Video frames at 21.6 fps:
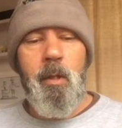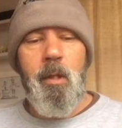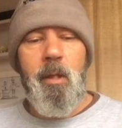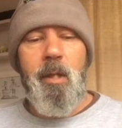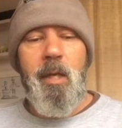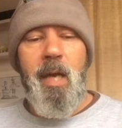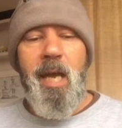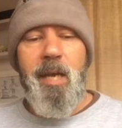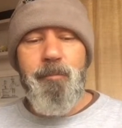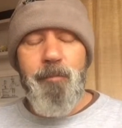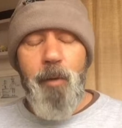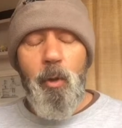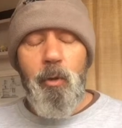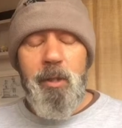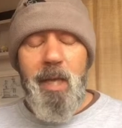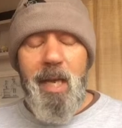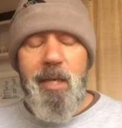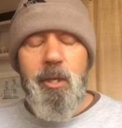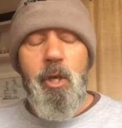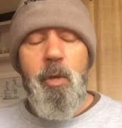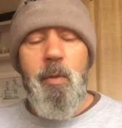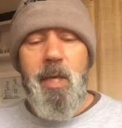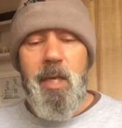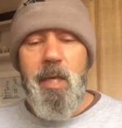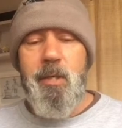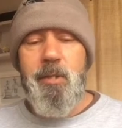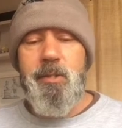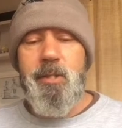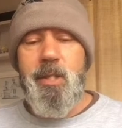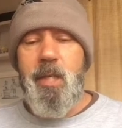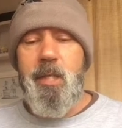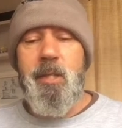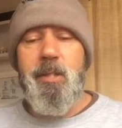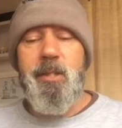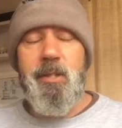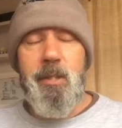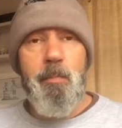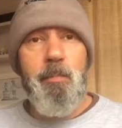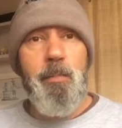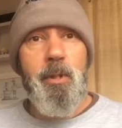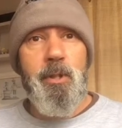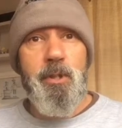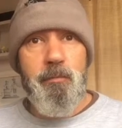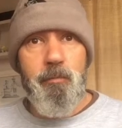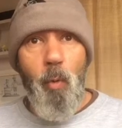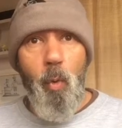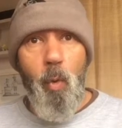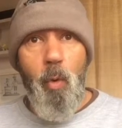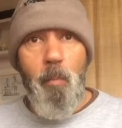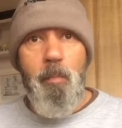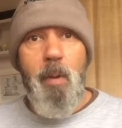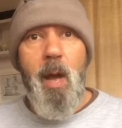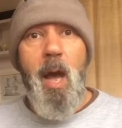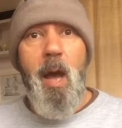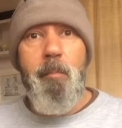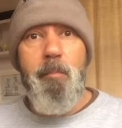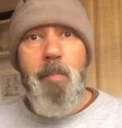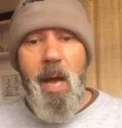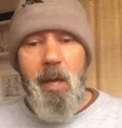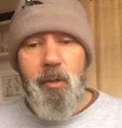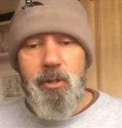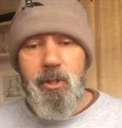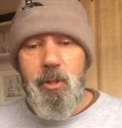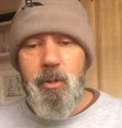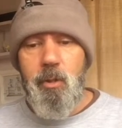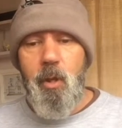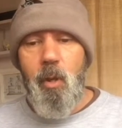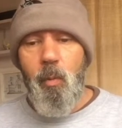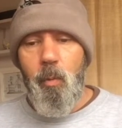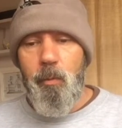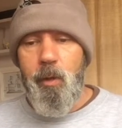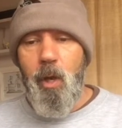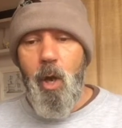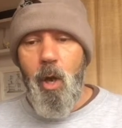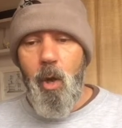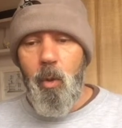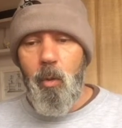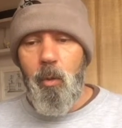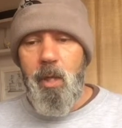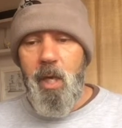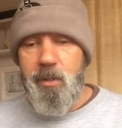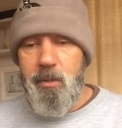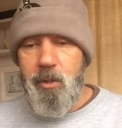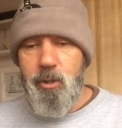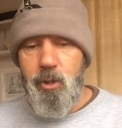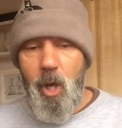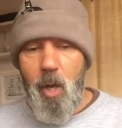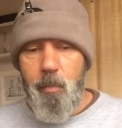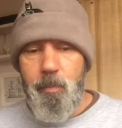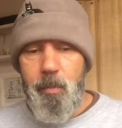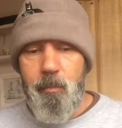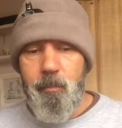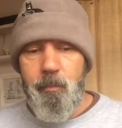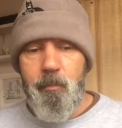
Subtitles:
A volcano is, in its simplest form, a mountain with a hole at the top,